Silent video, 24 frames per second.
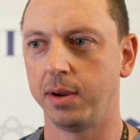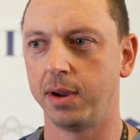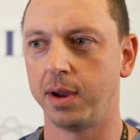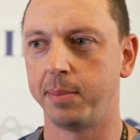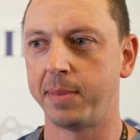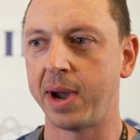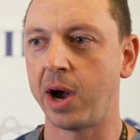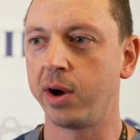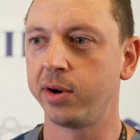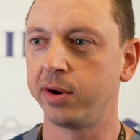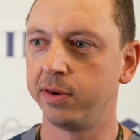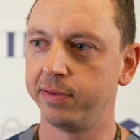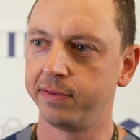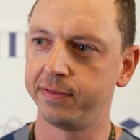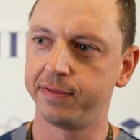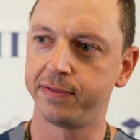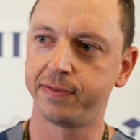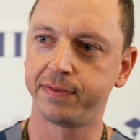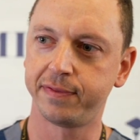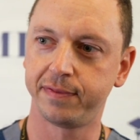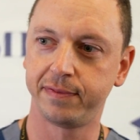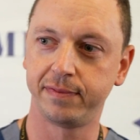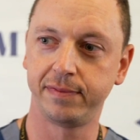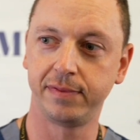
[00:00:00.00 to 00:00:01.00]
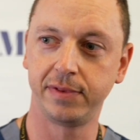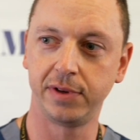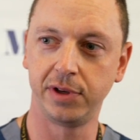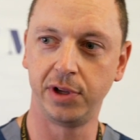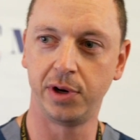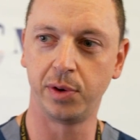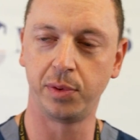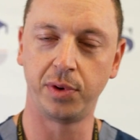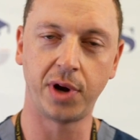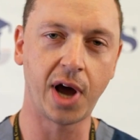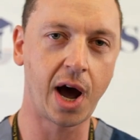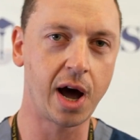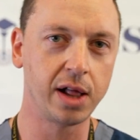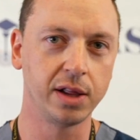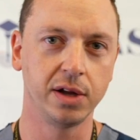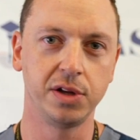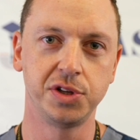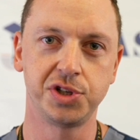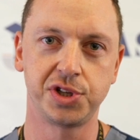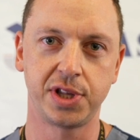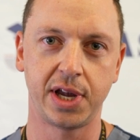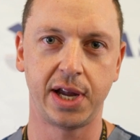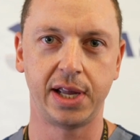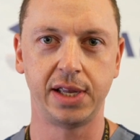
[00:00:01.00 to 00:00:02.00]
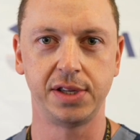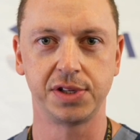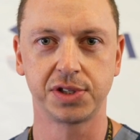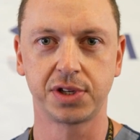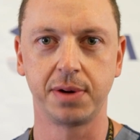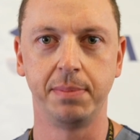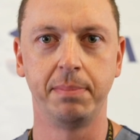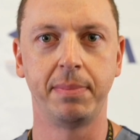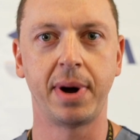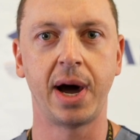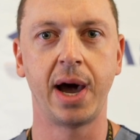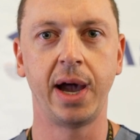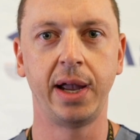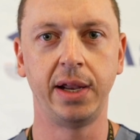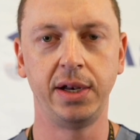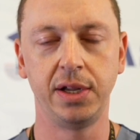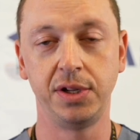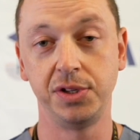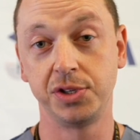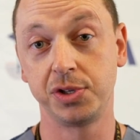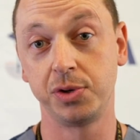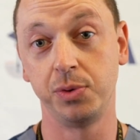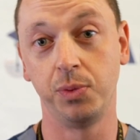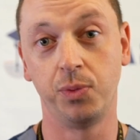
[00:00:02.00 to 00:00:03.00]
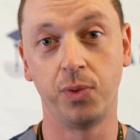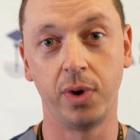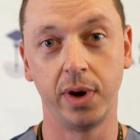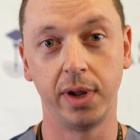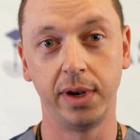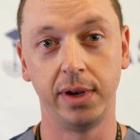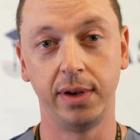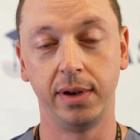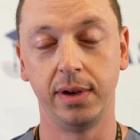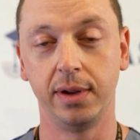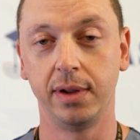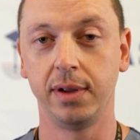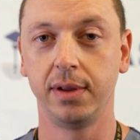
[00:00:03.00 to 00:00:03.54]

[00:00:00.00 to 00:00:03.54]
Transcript: Amount of knowledge that is combined into one